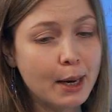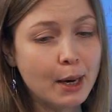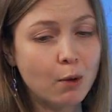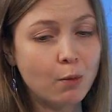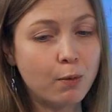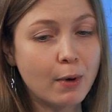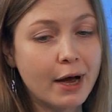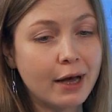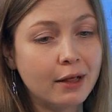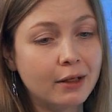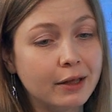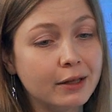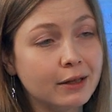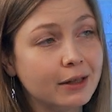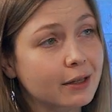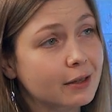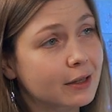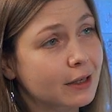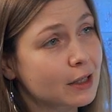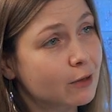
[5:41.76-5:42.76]
While in
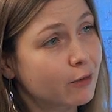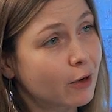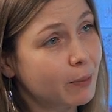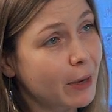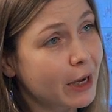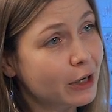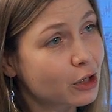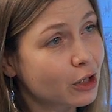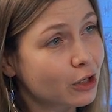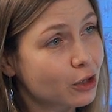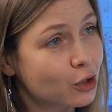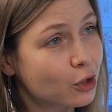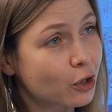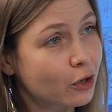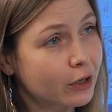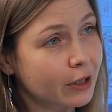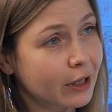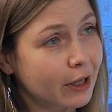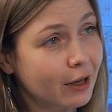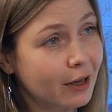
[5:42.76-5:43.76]
the transformation
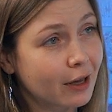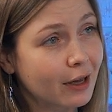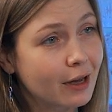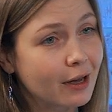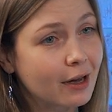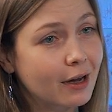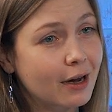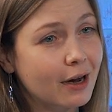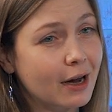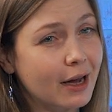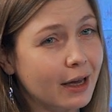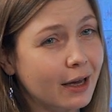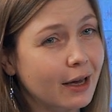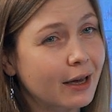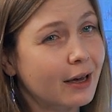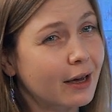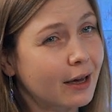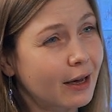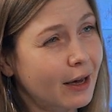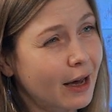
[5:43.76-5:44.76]
journey, I
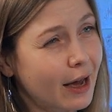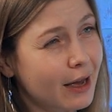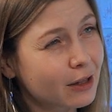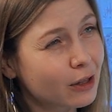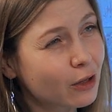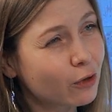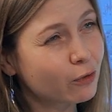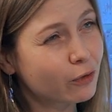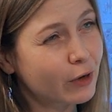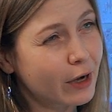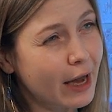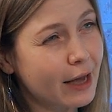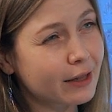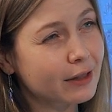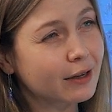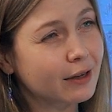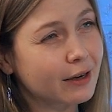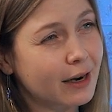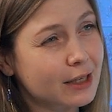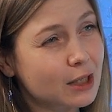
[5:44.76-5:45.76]
kind of had
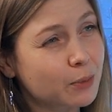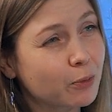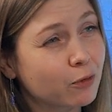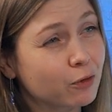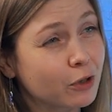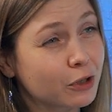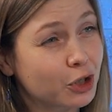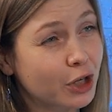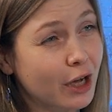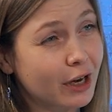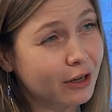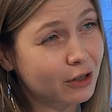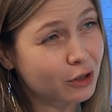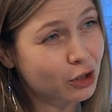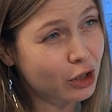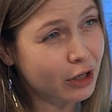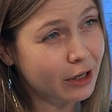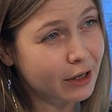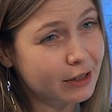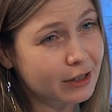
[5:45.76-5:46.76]
a grasp of the
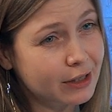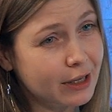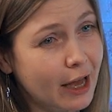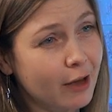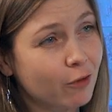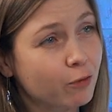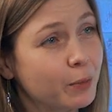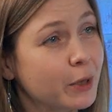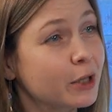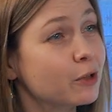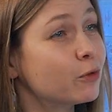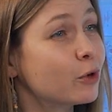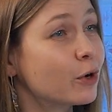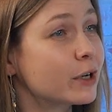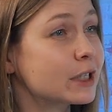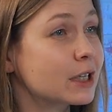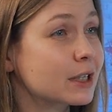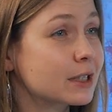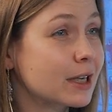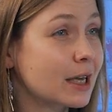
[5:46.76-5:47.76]
challenges. I've been through a
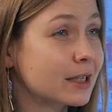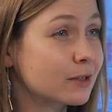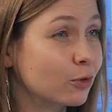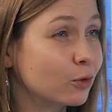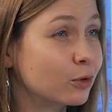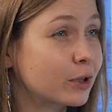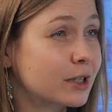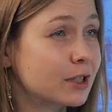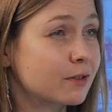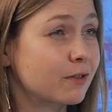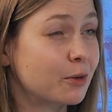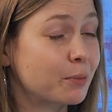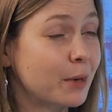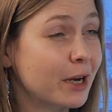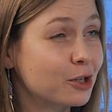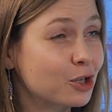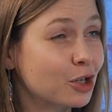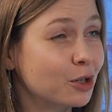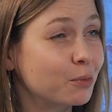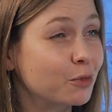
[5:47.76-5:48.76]
successful
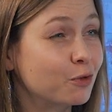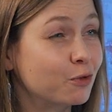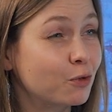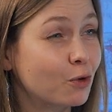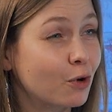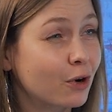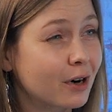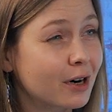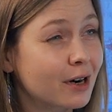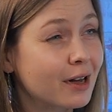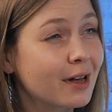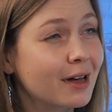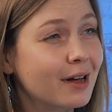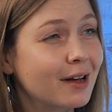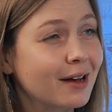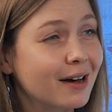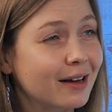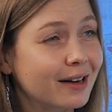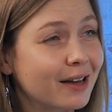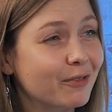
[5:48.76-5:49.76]
transformation before,
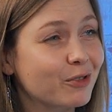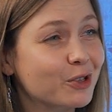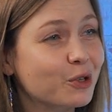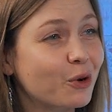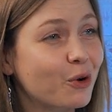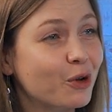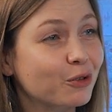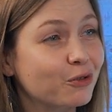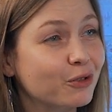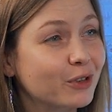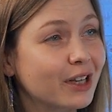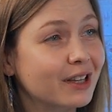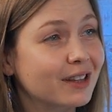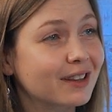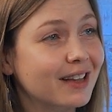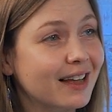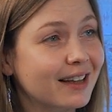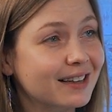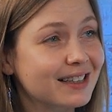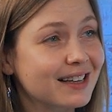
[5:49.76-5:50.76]
and I was confident
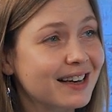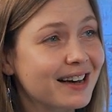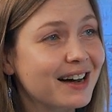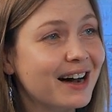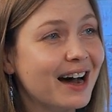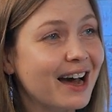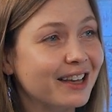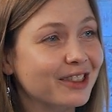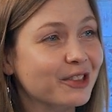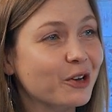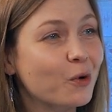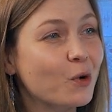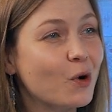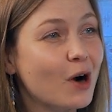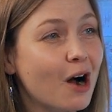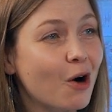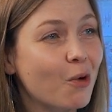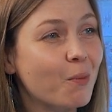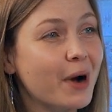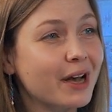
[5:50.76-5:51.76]
that I know
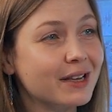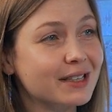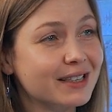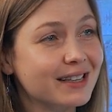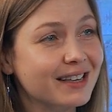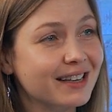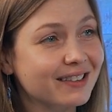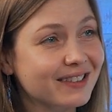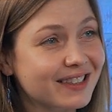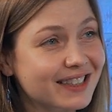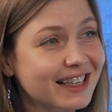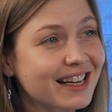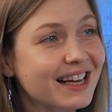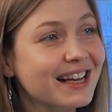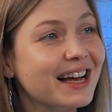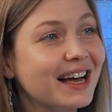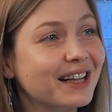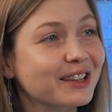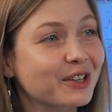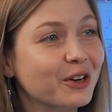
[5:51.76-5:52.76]
how my skills
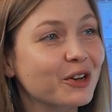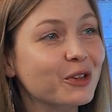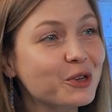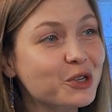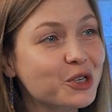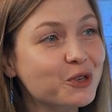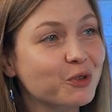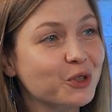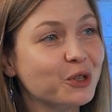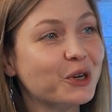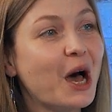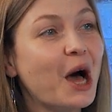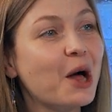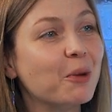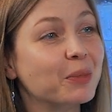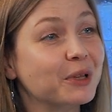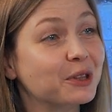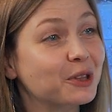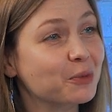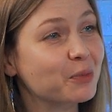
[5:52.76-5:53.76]
and knowledge would
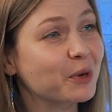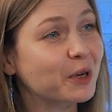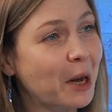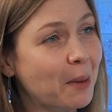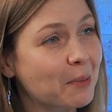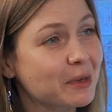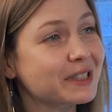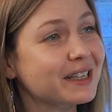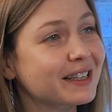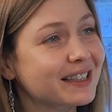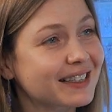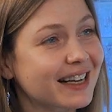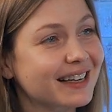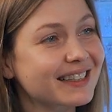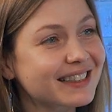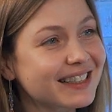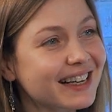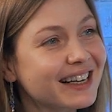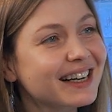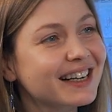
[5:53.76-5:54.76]
help it to become a
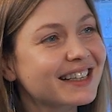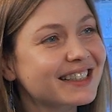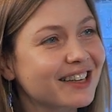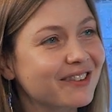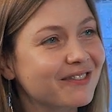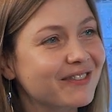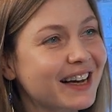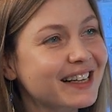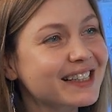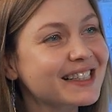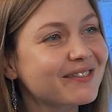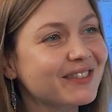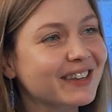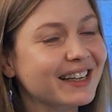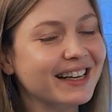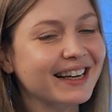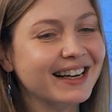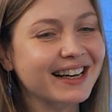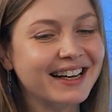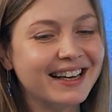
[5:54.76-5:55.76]
success. So
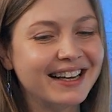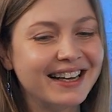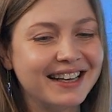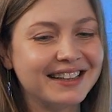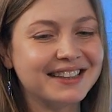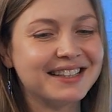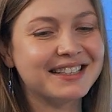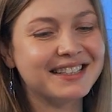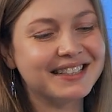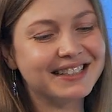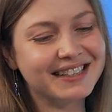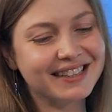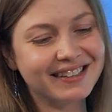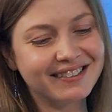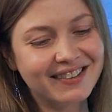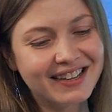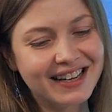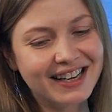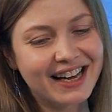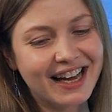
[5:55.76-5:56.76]
effectively,
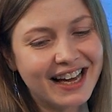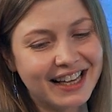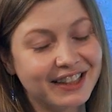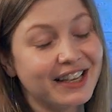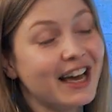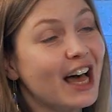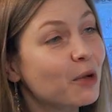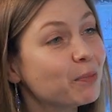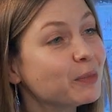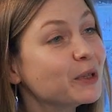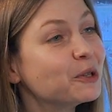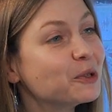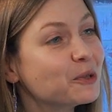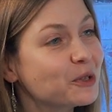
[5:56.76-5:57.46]
it helped me to